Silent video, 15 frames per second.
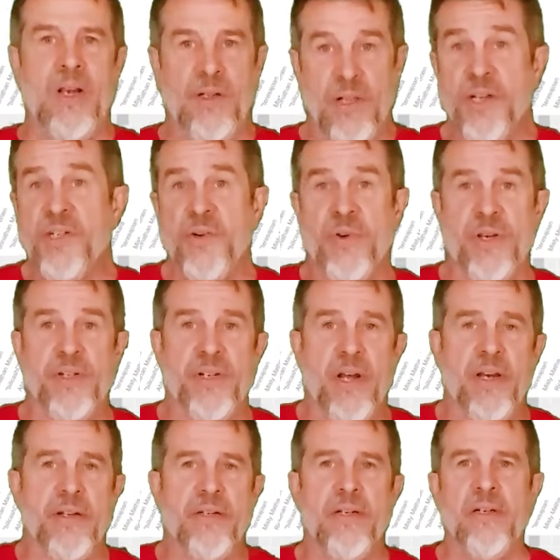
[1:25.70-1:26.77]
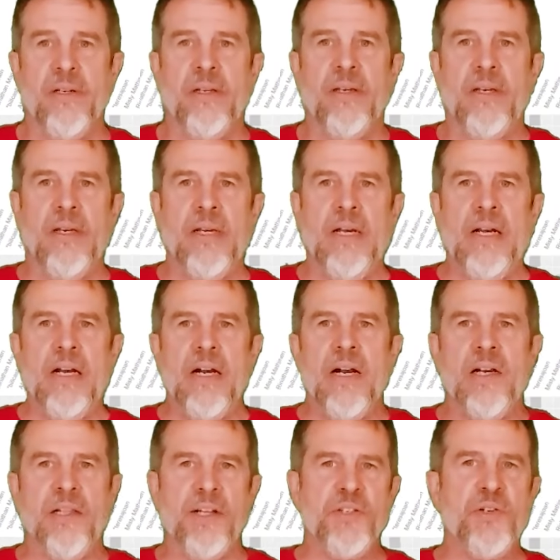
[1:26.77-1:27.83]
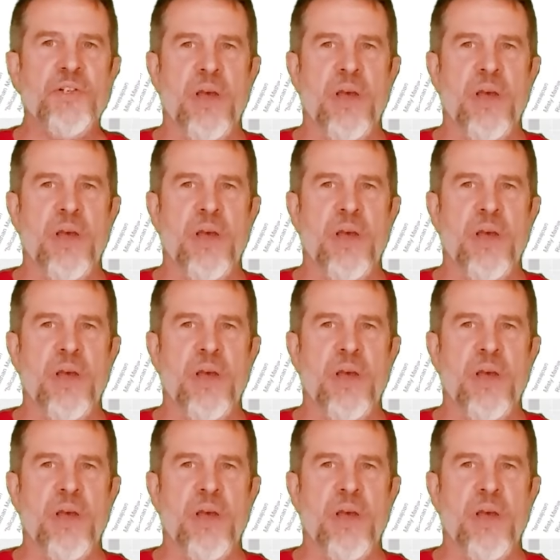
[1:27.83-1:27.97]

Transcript: Clustering is nice. Clusters